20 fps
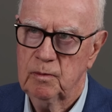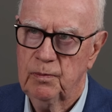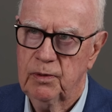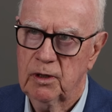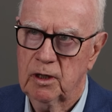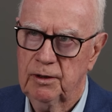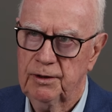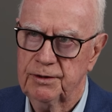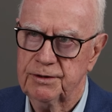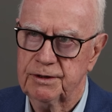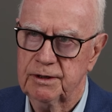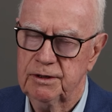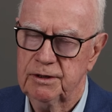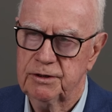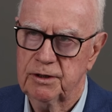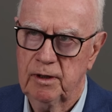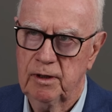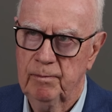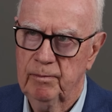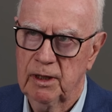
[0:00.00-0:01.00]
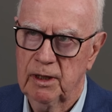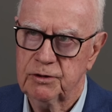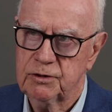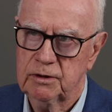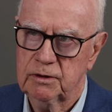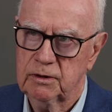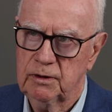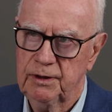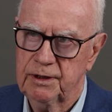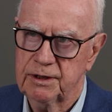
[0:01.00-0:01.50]
policies at a much
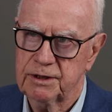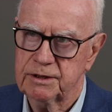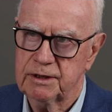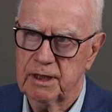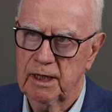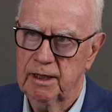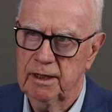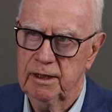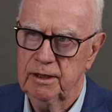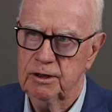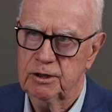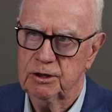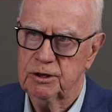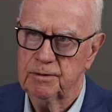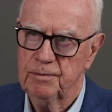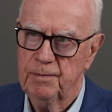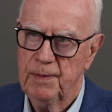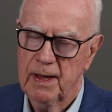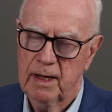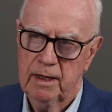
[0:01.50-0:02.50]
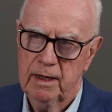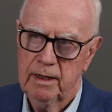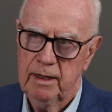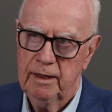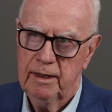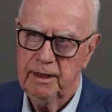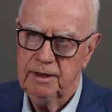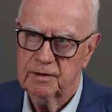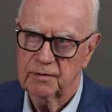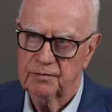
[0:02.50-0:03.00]
earlier stage.
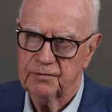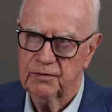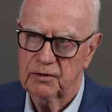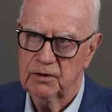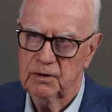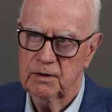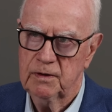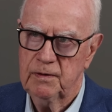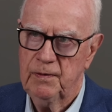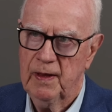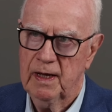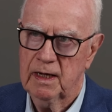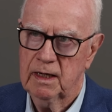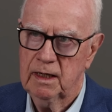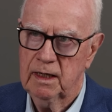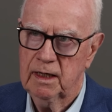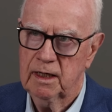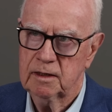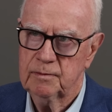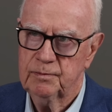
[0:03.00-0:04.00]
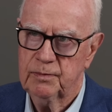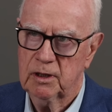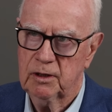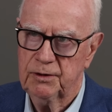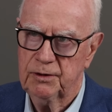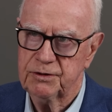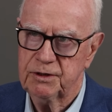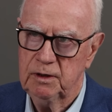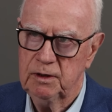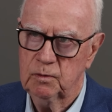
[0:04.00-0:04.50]
He deferred the hard
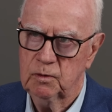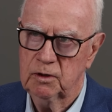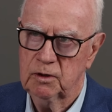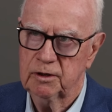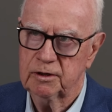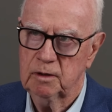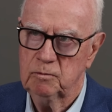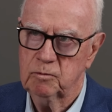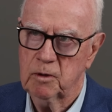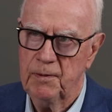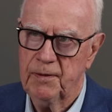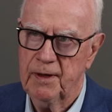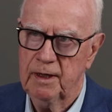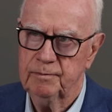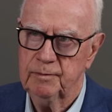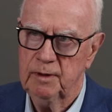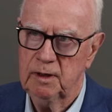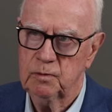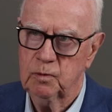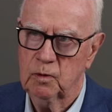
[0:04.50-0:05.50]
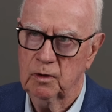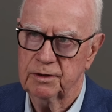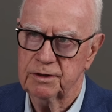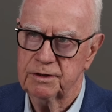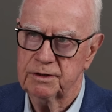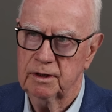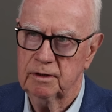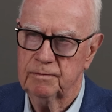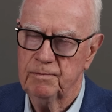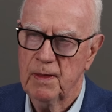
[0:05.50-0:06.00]
policy work, and what that meant
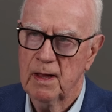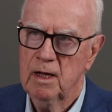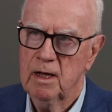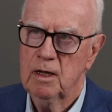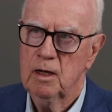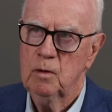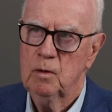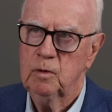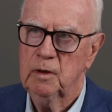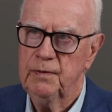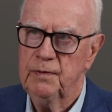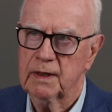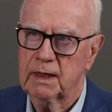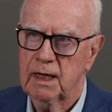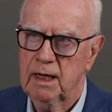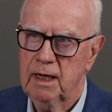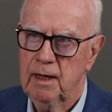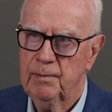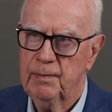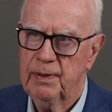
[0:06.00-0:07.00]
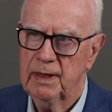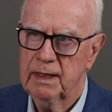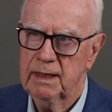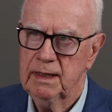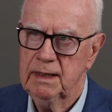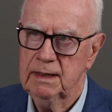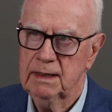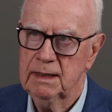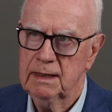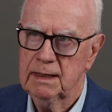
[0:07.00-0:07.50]
was that when the
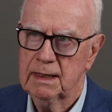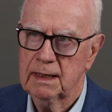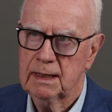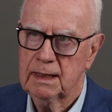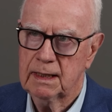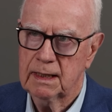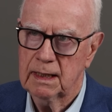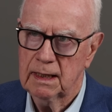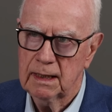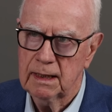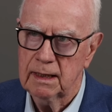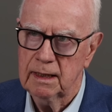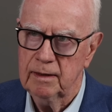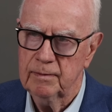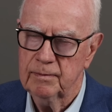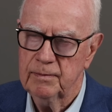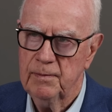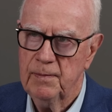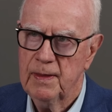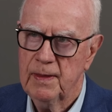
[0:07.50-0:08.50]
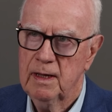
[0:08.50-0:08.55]
campaign came,